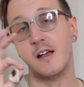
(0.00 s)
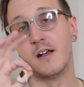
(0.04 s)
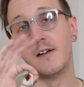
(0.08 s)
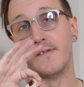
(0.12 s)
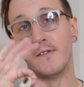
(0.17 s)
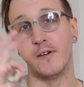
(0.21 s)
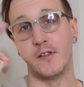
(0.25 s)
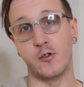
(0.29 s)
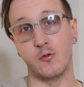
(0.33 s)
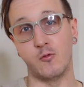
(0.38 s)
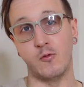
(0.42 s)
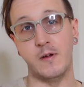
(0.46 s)

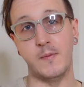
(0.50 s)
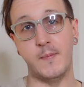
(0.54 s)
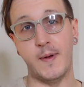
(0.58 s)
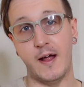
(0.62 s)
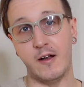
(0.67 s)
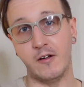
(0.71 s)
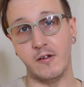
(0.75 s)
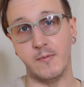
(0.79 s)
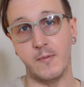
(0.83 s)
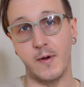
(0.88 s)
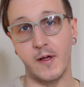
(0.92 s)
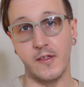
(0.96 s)
For
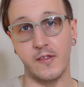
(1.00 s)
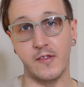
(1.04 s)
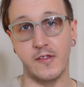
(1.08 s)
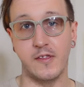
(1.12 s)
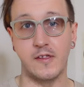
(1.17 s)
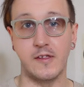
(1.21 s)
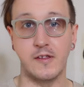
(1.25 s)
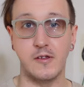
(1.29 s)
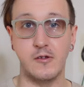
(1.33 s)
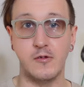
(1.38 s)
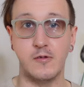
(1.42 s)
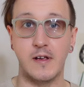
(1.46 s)
£3 a
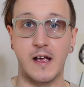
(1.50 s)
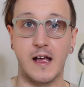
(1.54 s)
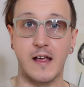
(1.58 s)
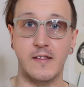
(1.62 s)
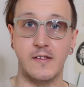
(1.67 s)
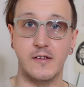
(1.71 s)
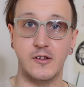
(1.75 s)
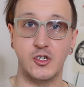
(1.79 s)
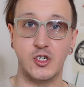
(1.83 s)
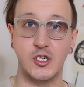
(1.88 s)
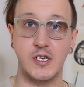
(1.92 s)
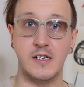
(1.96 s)
month, you get
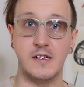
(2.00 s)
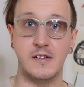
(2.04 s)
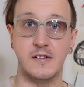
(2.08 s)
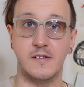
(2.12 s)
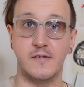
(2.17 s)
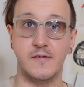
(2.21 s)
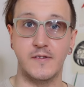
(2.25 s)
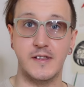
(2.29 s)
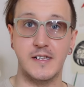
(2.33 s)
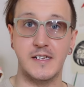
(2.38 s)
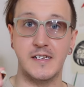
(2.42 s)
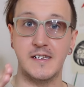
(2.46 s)
the sheet
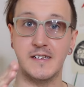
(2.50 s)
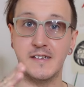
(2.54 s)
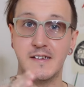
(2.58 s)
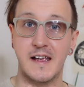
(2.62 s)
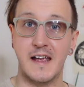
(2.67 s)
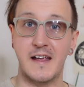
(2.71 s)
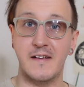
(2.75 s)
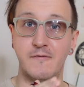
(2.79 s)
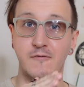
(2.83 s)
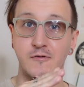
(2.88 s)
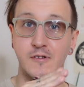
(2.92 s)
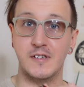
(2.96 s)
for these
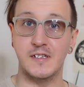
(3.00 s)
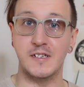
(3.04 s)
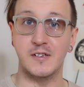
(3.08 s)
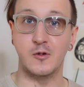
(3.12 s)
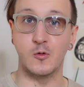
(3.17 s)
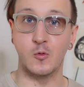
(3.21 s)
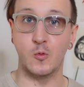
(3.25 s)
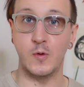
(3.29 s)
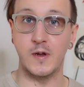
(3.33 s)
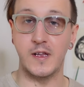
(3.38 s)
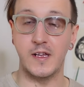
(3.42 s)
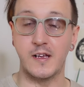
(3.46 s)
every
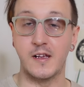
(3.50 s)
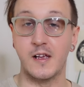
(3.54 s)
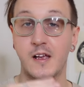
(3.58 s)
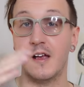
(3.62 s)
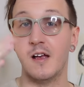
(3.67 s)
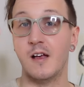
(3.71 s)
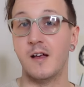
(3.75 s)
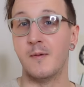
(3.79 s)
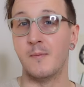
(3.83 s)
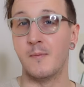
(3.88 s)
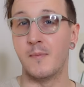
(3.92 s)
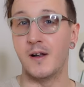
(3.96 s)
single week,
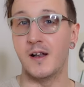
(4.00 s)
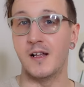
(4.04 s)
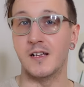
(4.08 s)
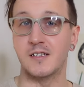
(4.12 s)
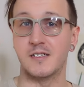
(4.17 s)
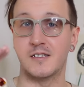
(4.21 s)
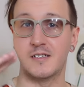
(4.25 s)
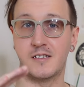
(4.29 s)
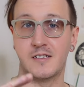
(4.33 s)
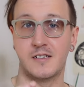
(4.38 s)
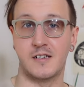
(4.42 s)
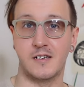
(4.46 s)

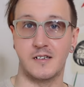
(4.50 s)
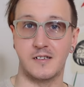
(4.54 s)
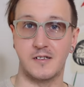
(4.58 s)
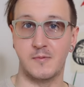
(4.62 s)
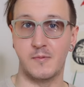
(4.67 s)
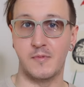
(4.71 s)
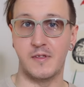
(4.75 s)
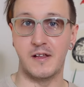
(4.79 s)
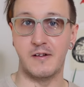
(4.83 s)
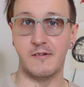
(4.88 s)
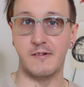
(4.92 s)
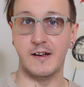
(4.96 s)
plus some
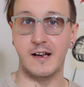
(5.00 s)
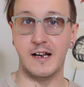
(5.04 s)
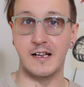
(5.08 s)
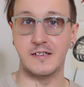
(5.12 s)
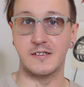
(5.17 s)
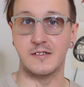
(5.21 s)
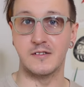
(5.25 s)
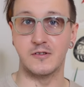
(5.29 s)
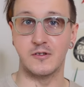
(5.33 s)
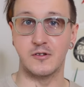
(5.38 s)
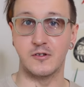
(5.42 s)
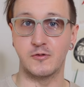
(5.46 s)
theory
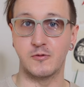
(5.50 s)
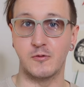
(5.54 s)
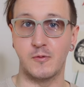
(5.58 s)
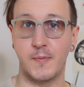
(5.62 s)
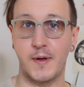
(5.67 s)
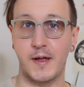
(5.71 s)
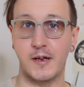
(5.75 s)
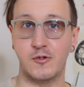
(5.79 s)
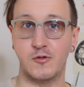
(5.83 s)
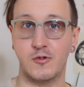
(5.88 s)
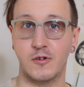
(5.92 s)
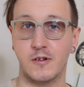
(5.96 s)
lessons also on
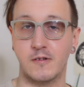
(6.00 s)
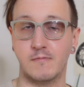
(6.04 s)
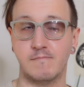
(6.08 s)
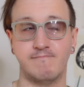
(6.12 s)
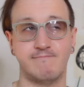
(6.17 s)
Patreon.